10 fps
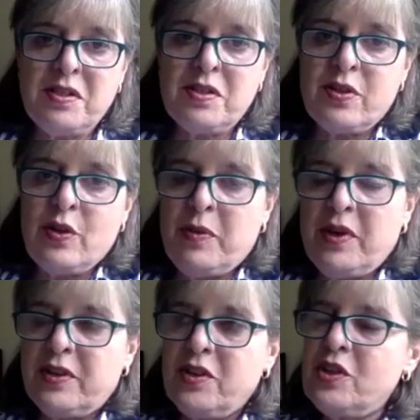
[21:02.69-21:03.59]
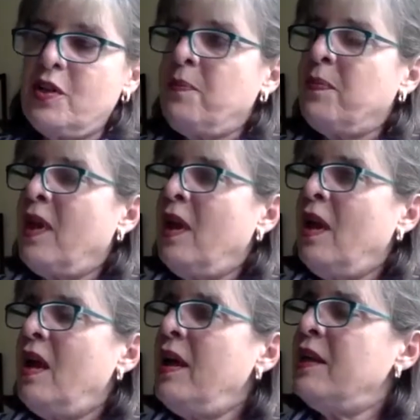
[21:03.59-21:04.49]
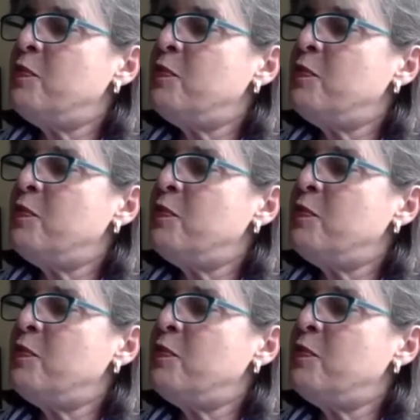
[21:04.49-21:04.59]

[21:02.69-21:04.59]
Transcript: so much. It's